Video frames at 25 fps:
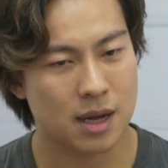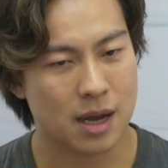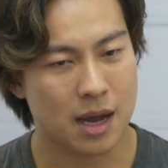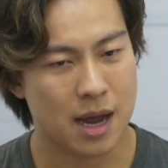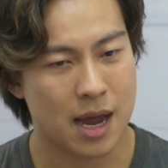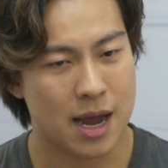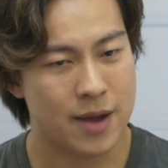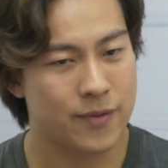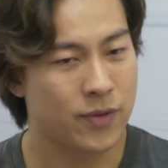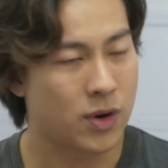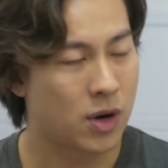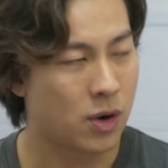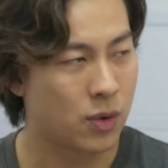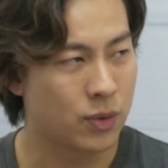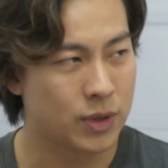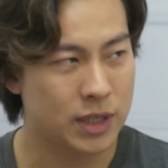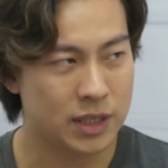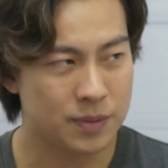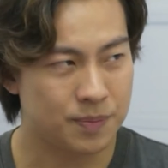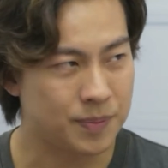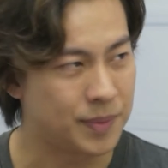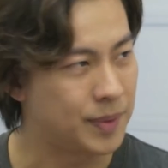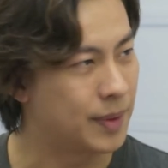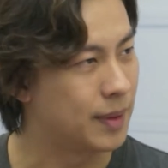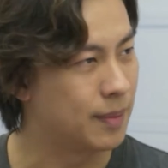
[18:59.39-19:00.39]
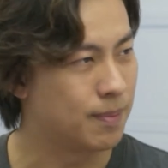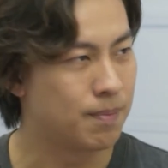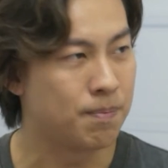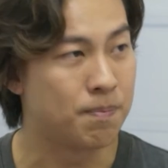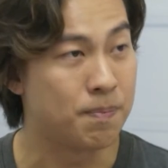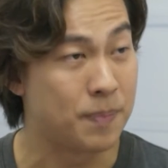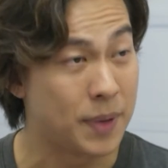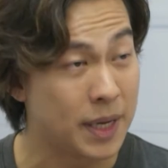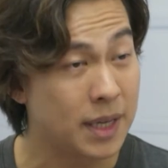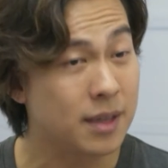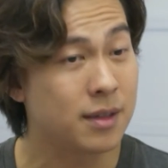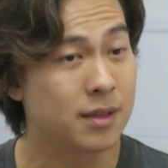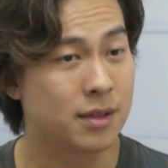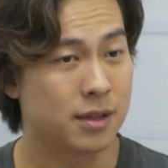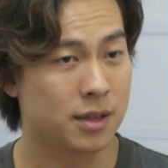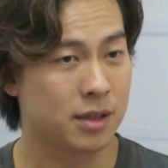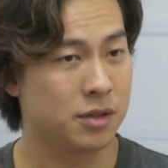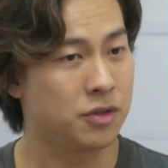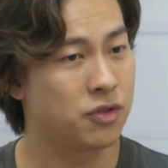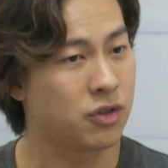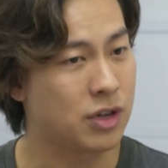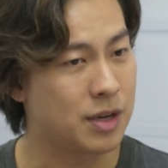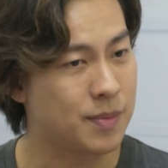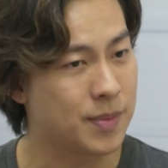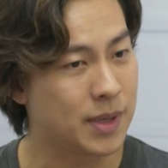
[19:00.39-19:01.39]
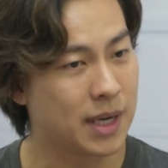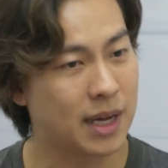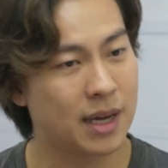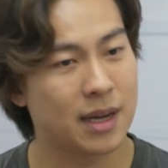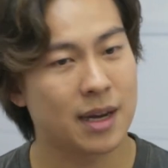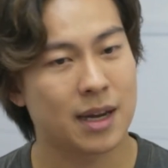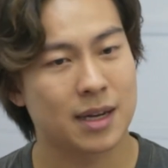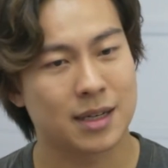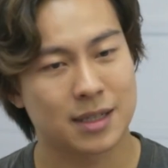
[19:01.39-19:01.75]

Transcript: I've always been a dreamer and I